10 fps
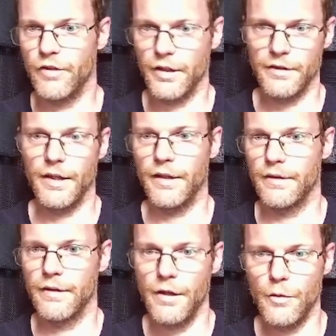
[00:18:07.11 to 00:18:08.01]
and
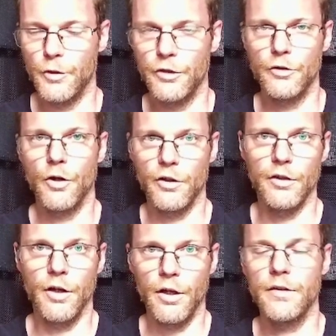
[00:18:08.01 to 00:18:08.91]
then when you turn it
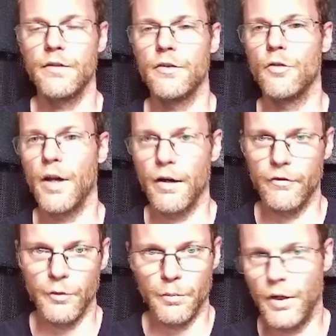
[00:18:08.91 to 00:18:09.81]
on you have
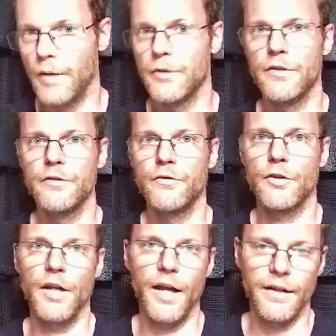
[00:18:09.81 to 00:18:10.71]
the parameters for
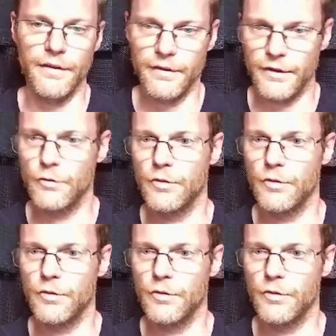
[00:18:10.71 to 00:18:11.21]
that and you